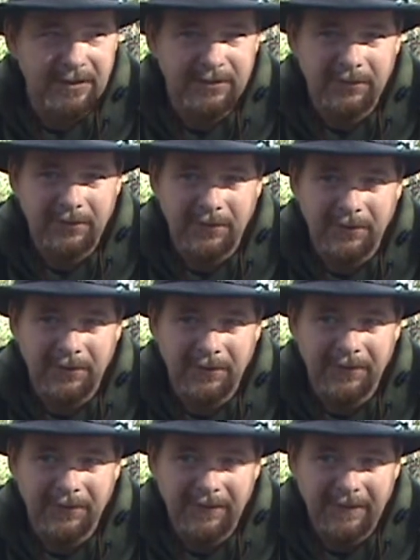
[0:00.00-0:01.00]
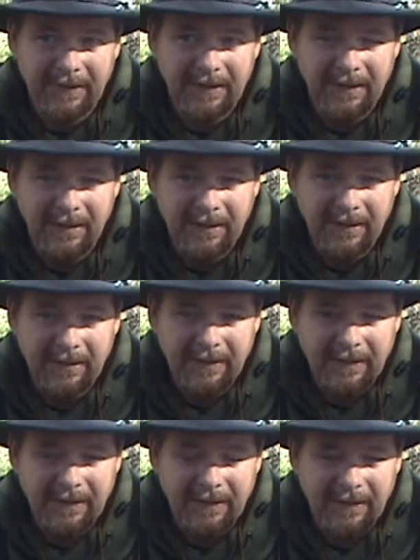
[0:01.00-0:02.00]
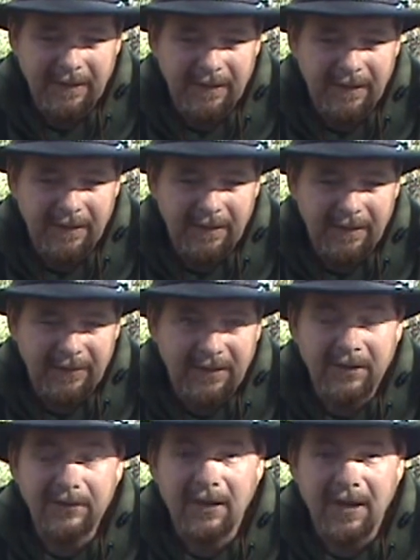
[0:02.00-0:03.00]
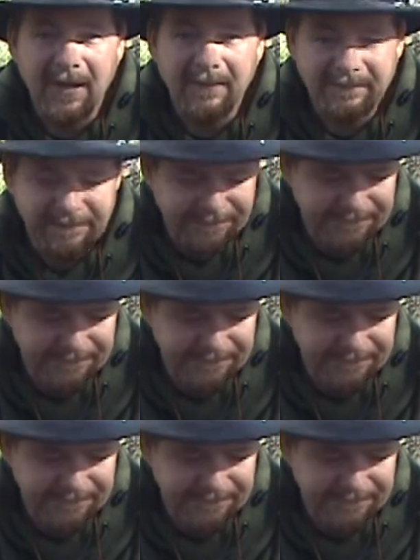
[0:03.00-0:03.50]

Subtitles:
not too cold and it's not too hot.